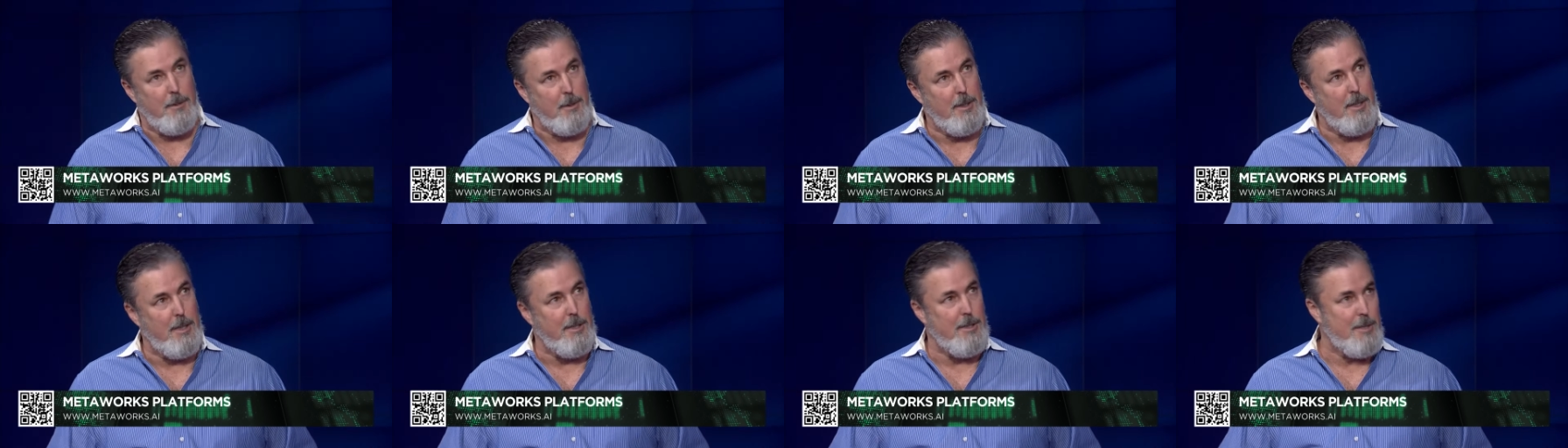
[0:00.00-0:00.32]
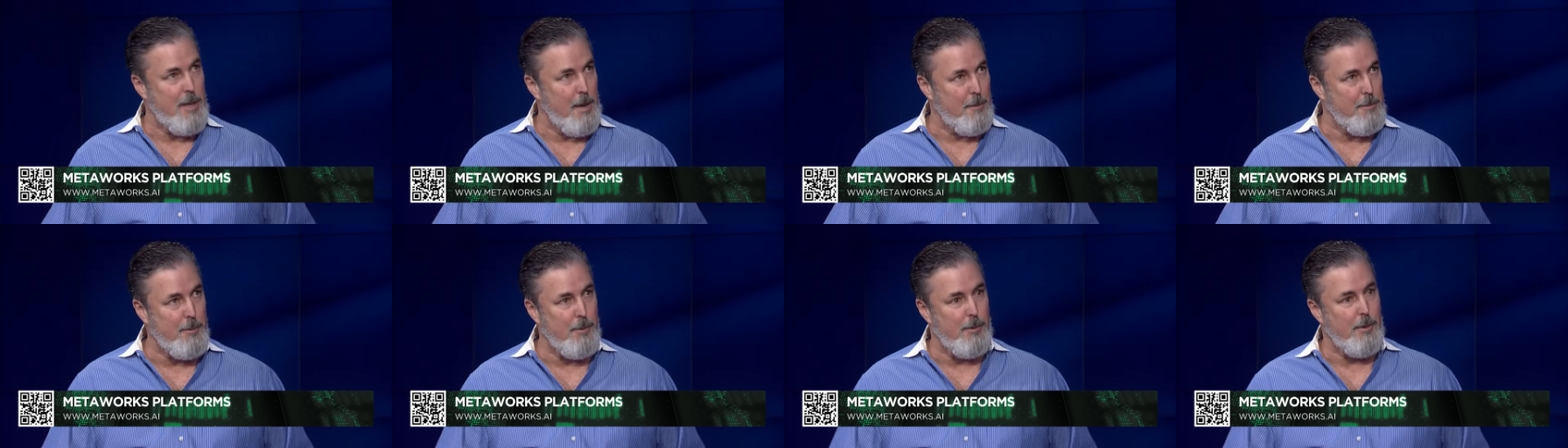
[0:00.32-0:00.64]

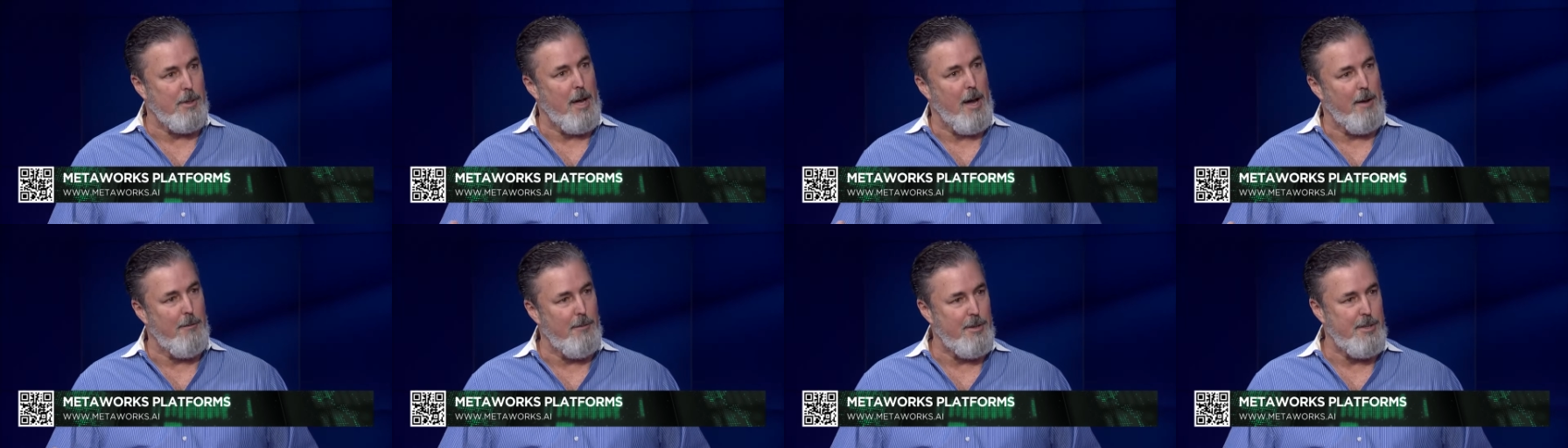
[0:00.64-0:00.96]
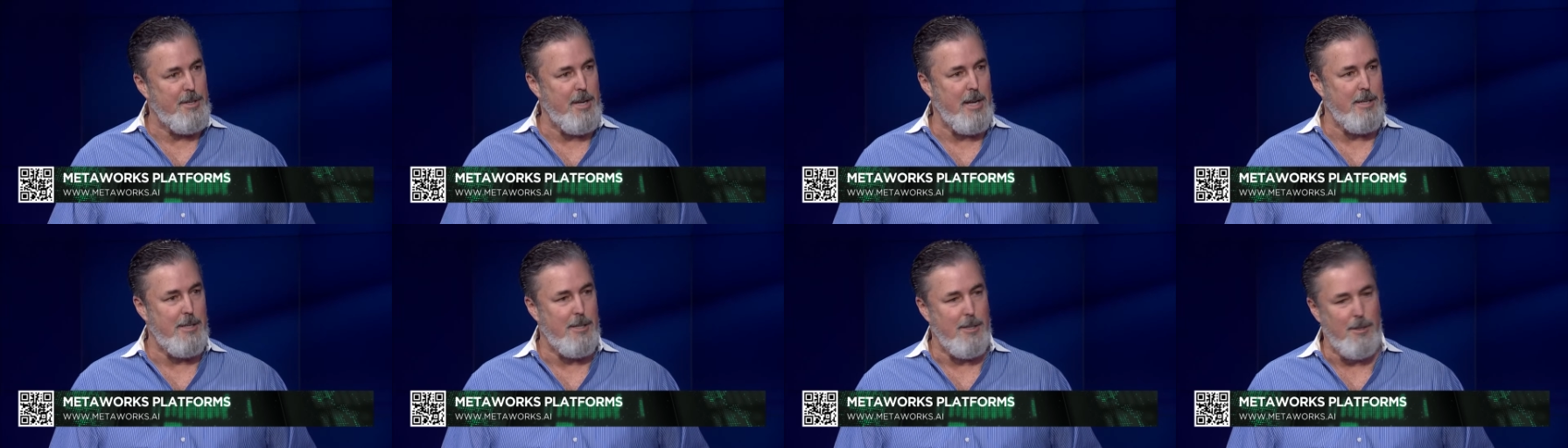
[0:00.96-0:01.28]
conceptual
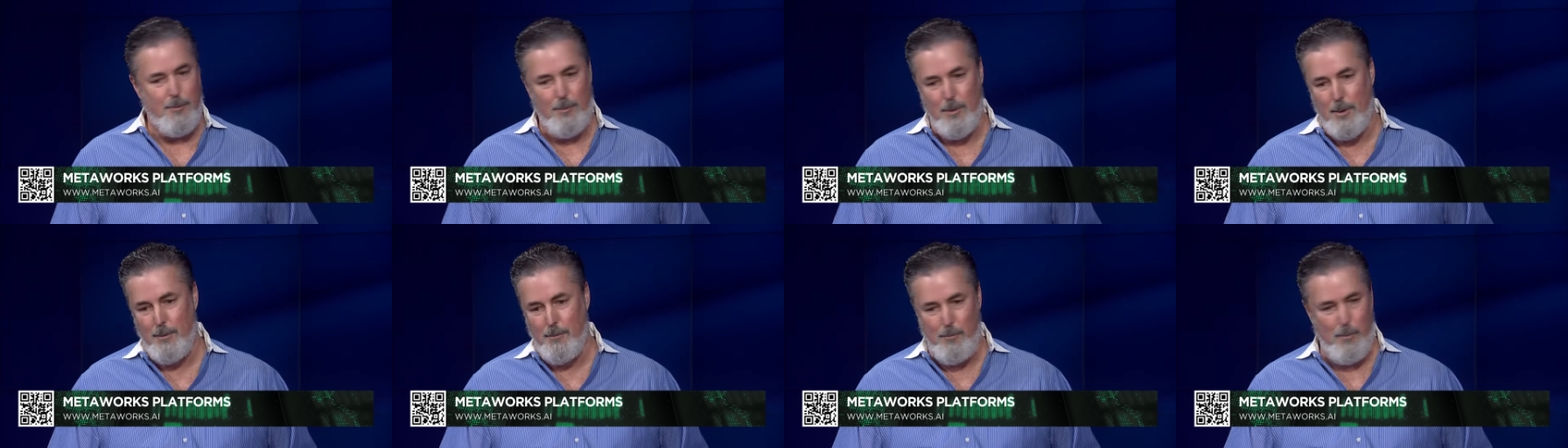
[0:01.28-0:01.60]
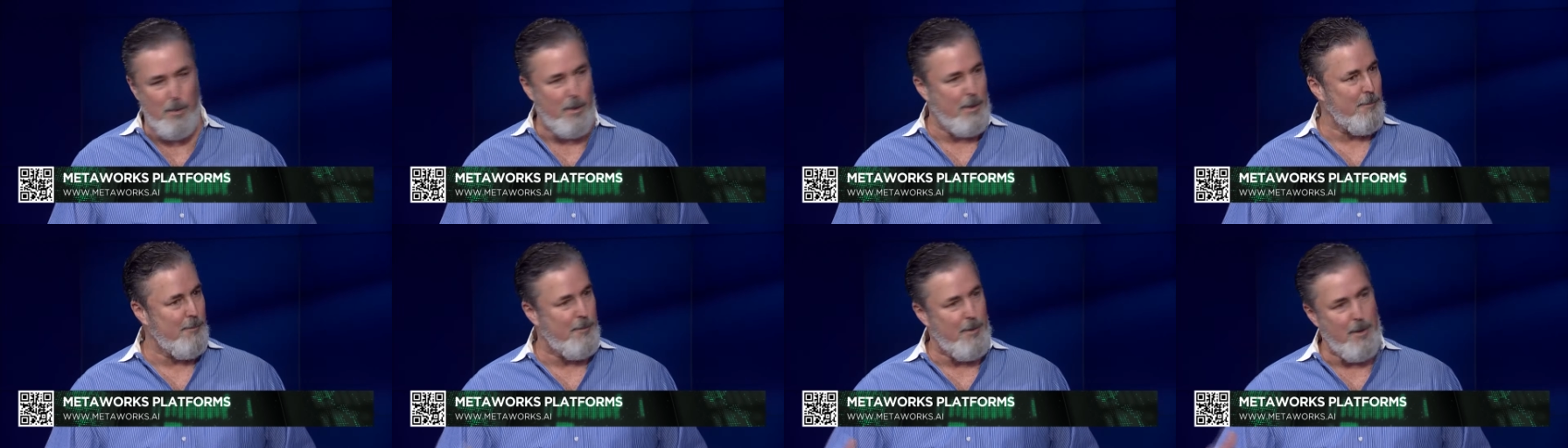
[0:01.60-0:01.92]
conversations with
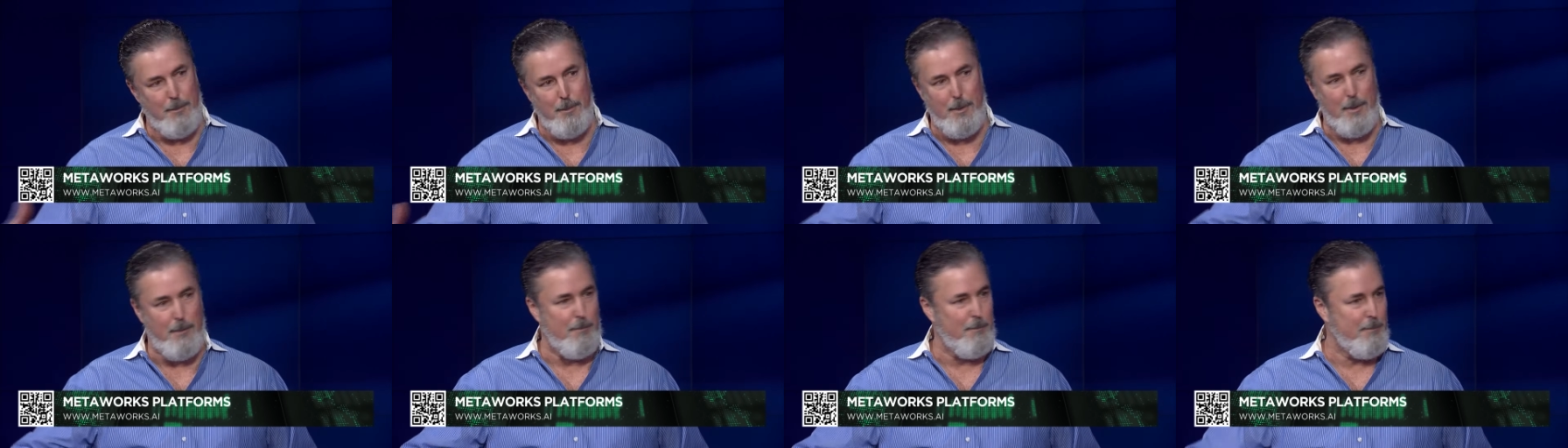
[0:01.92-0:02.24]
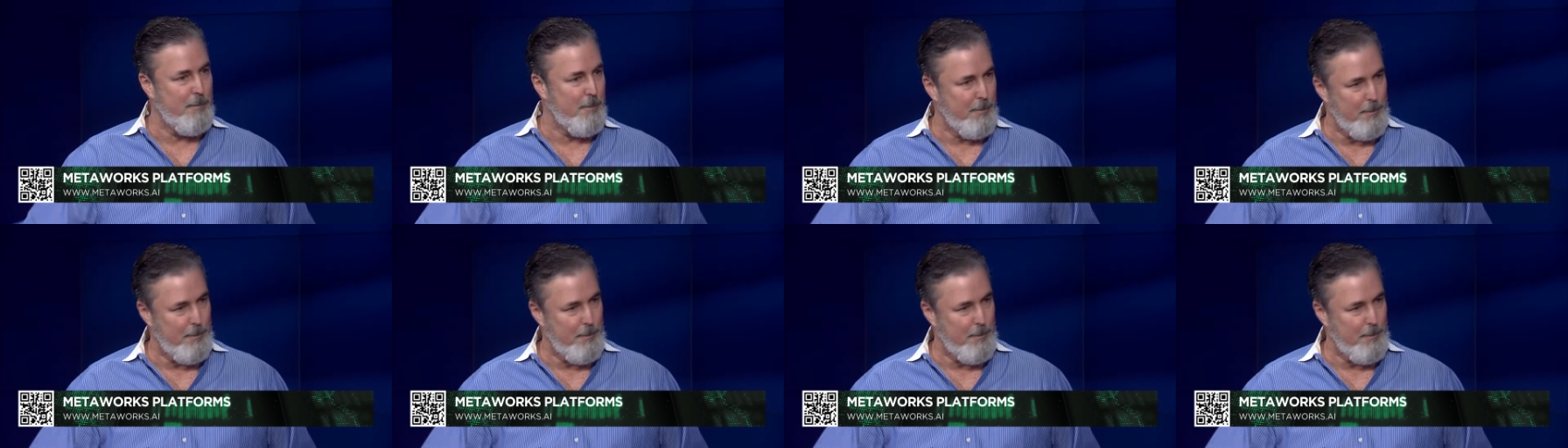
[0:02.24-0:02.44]
Morgan Freeman,